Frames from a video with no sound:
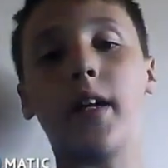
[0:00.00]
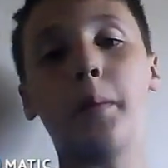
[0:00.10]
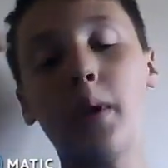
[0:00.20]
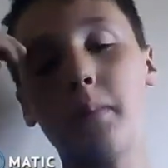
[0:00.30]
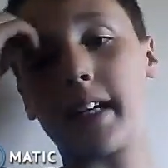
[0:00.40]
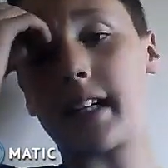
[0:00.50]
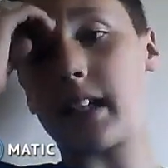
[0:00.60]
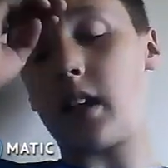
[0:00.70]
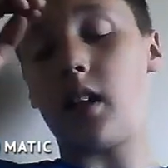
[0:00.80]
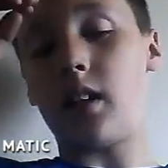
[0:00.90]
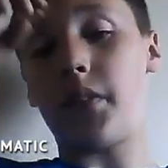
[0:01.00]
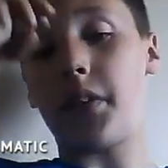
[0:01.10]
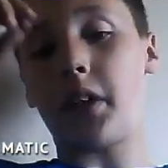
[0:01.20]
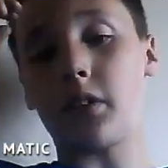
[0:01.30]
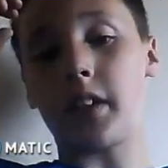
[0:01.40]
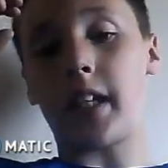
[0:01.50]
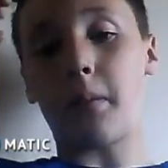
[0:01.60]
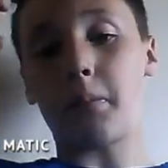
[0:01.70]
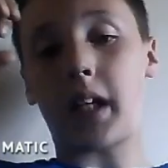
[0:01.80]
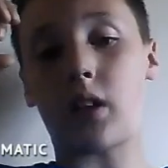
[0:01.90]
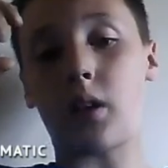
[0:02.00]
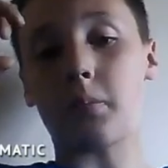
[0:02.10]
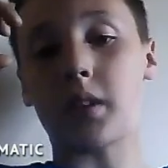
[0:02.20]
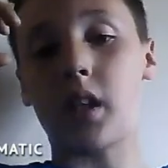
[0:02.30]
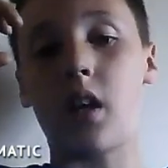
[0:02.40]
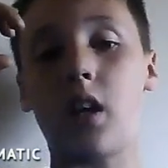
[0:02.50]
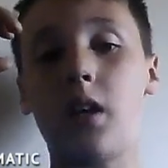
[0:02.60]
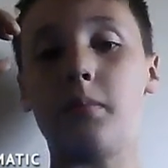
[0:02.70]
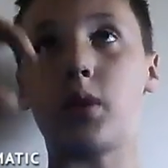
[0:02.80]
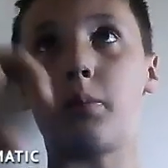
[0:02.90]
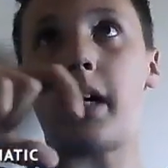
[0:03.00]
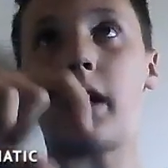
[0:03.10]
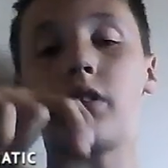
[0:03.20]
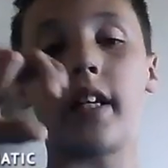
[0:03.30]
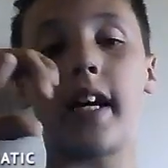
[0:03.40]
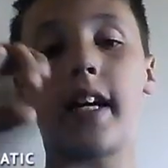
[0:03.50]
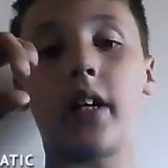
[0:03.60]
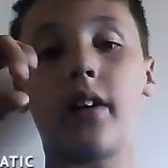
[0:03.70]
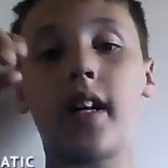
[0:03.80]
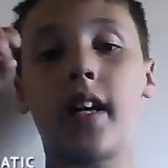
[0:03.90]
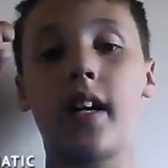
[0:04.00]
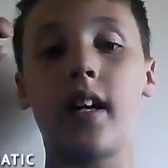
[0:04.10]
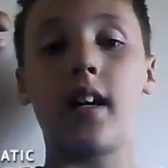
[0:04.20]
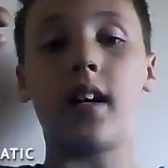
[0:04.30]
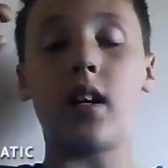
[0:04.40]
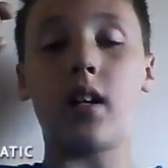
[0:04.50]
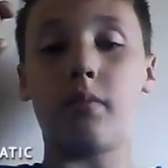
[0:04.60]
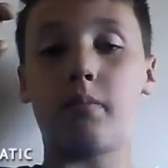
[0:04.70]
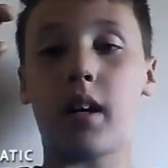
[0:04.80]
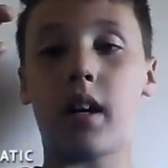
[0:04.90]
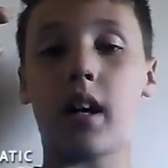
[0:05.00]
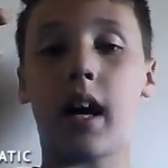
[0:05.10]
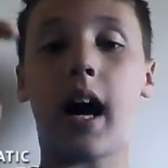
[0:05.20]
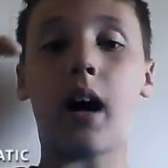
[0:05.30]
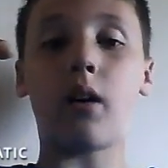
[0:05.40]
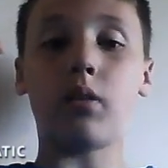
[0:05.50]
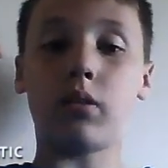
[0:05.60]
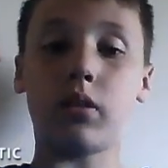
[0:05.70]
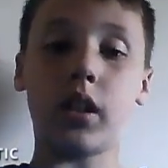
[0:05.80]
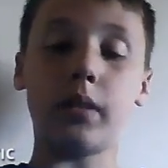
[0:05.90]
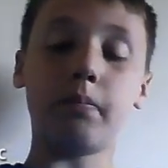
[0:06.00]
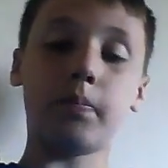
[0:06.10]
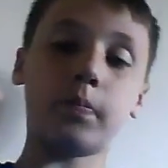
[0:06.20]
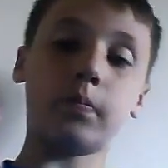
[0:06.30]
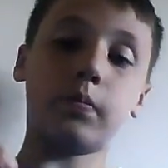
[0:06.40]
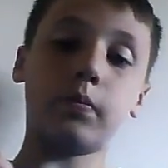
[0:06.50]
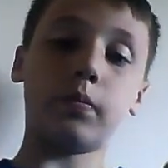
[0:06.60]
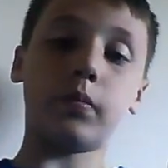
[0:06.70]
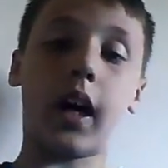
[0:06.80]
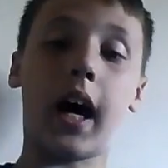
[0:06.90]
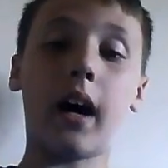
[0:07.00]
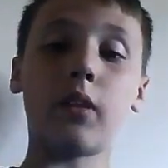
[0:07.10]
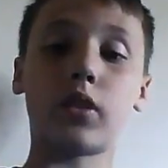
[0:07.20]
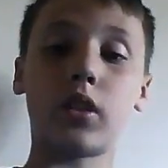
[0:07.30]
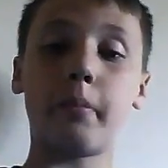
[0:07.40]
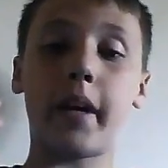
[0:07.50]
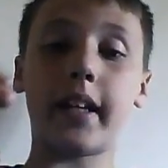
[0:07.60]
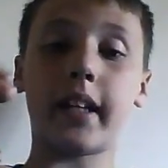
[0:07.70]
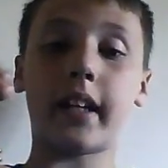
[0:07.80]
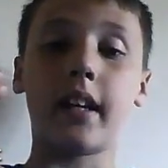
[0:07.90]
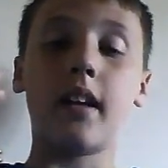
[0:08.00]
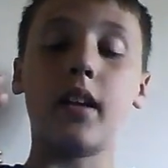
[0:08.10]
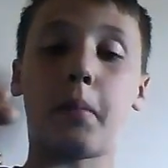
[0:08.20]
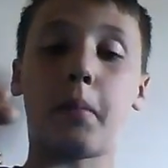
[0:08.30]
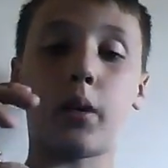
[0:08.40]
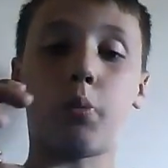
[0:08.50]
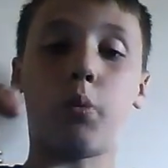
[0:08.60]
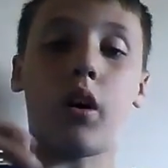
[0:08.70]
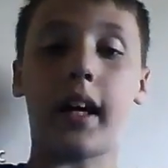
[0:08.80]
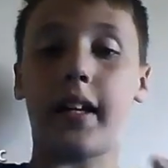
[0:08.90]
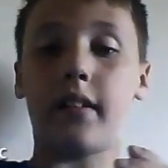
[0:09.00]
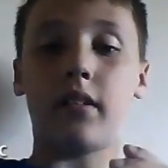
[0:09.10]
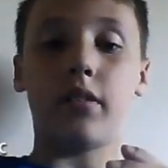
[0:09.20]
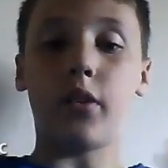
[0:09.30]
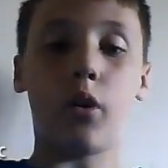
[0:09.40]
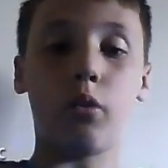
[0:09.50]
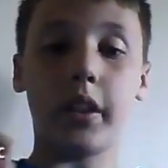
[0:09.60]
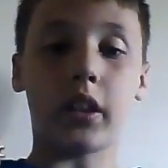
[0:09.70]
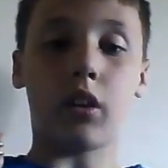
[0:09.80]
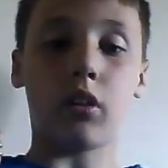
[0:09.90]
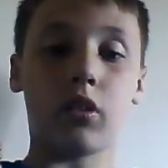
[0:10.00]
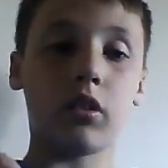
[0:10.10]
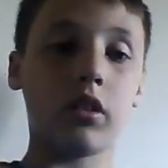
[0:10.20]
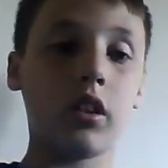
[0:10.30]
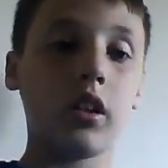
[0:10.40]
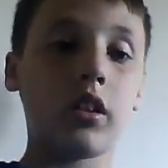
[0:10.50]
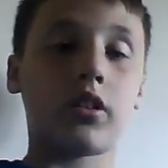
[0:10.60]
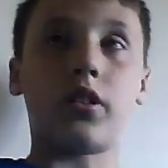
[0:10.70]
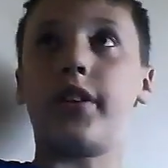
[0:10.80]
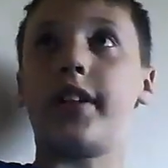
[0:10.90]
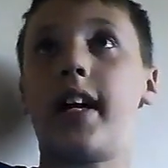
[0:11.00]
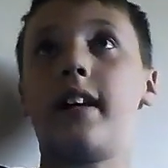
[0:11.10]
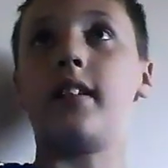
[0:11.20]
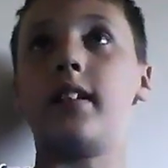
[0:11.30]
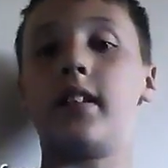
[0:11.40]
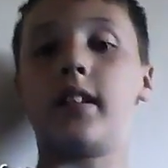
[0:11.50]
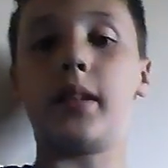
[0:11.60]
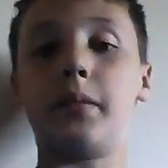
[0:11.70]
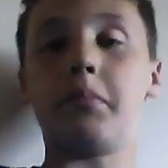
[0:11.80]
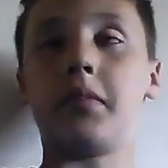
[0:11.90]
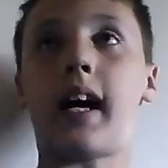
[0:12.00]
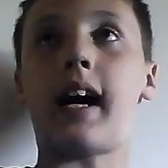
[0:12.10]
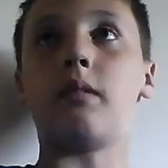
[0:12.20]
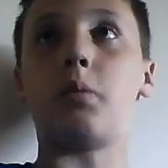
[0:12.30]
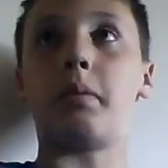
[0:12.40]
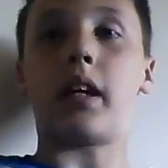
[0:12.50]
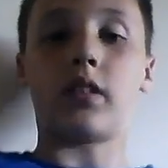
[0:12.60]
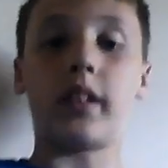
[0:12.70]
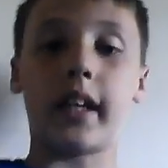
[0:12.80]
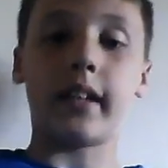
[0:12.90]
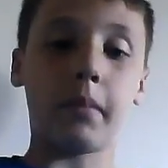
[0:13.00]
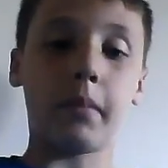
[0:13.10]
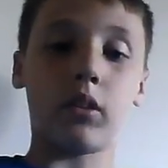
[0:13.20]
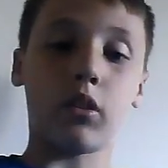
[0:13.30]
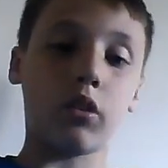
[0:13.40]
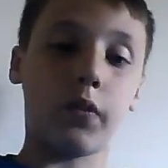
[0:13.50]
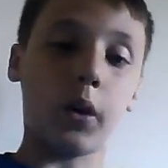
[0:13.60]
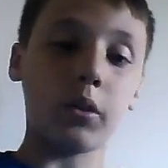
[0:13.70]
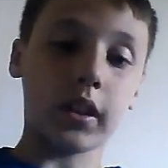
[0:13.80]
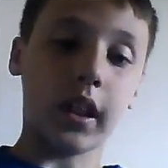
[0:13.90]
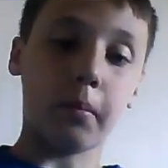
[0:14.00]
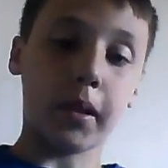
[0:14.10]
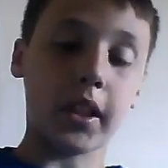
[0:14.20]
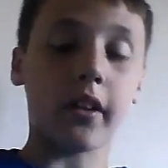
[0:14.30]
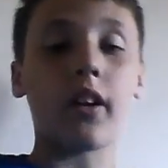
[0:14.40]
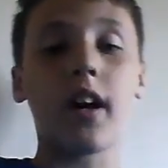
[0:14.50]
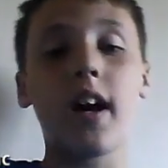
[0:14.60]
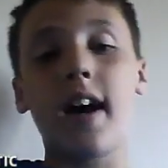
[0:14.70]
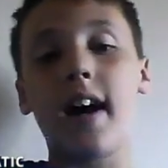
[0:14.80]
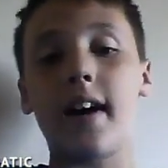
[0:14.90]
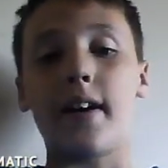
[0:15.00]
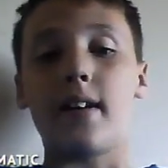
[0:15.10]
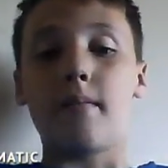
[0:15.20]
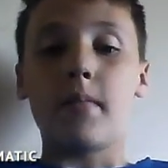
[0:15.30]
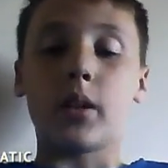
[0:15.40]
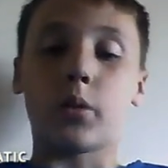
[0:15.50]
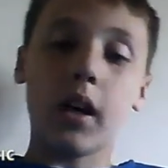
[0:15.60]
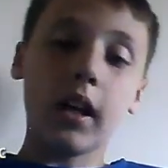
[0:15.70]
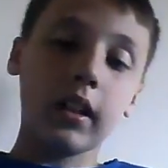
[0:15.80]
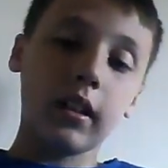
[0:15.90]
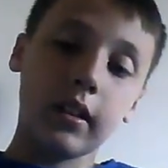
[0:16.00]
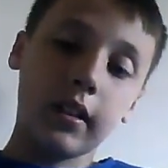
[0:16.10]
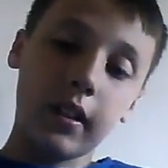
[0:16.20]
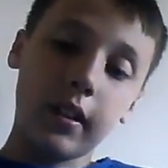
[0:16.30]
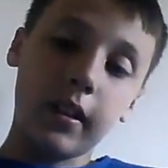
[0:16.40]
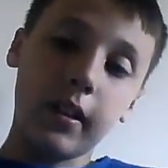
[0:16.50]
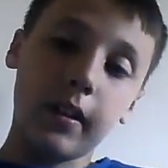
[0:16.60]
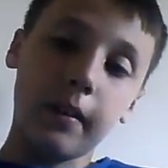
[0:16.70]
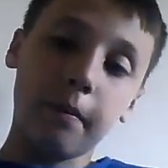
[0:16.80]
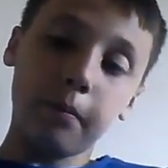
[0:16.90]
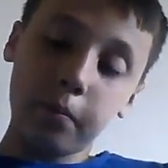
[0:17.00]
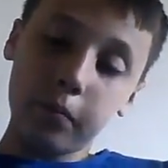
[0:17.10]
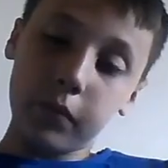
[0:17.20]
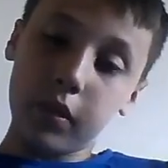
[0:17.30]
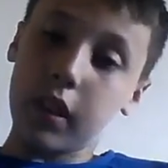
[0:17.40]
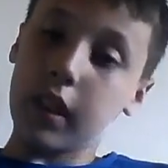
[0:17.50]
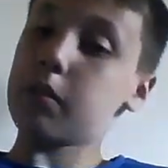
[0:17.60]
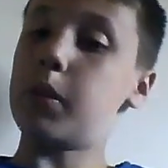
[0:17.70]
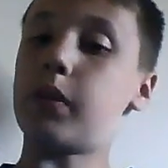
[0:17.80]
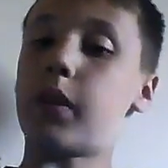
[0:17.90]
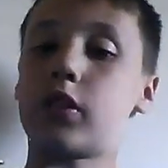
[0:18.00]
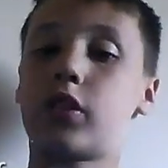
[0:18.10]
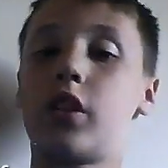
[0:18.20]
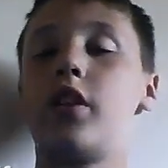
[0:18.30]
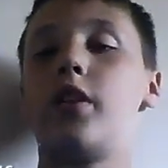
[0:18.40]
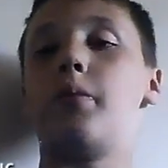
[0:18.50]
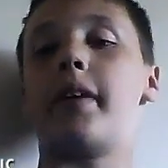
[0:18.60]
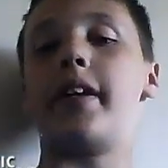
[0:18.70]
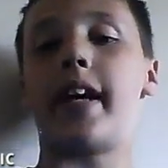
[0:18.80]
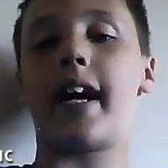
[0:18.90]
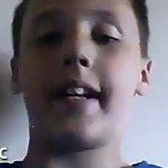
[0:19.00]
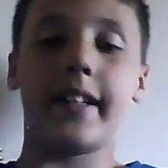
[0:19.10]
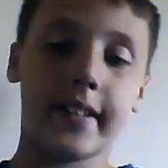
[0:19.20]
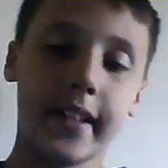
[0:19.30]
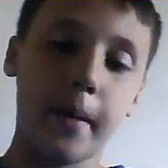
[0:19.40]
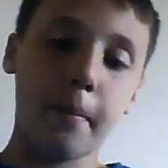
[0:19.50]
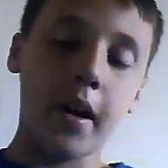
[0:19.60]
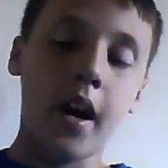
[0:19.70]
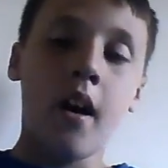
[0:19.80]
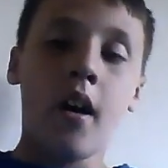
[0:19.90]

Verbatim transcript: there will be a, a, video today on Black Ops, um, should be out today anyway. Um, how um, how to make the Man-O-War no recoil gun. So yeah, um, that will be out today. Look forward to that on my channel. Um, as well, let's move on to number nine tip.